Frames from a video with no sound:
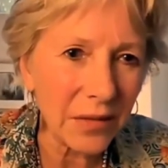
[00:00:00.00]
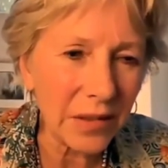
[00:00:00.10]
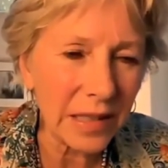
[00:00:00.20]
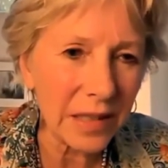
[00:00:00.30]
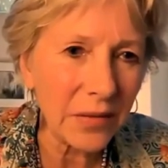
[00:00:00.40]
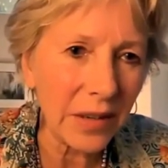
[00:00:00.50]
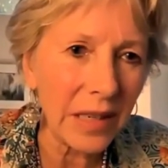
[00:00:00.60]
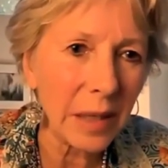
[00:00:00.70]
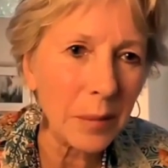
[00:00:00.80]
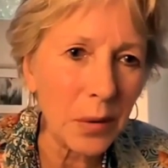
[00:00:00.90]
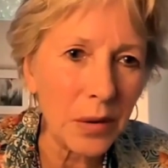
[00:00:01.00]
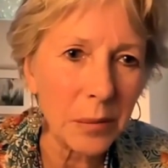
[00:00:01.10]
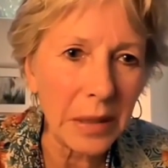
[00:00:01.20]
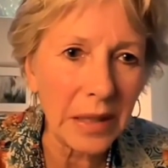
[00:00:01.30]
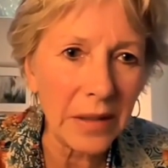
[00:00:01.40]
this very important
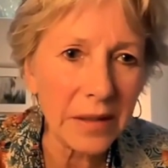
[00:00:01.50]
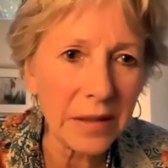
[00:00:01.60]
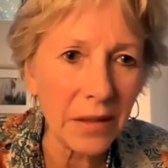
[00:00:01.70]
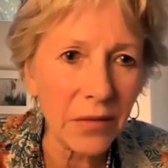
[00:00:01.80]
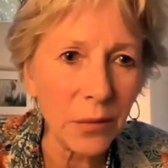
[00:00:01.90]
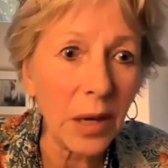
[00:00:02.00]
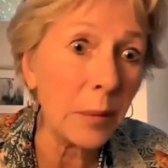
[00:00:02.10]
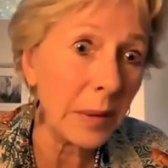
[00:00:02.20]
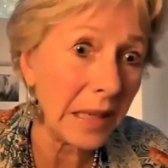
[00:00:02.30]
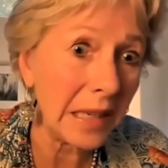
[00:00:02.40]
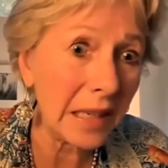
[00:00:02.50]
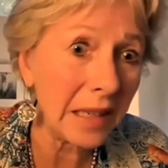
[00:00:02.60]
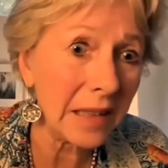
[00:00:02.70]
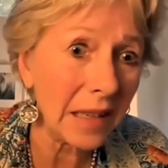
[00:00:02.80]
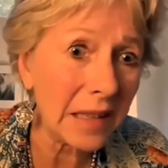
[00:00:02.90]
piece of
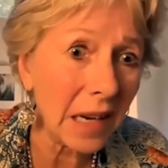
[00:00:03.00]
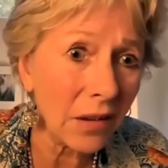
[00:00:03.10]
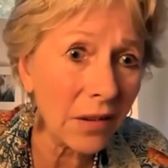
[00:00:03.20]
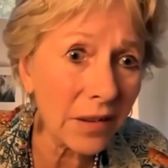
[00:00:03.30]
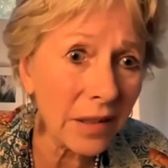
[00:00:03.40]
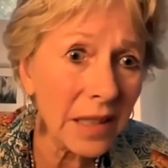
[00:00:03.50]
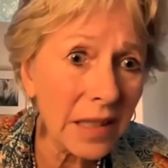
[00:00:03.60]
well-being and health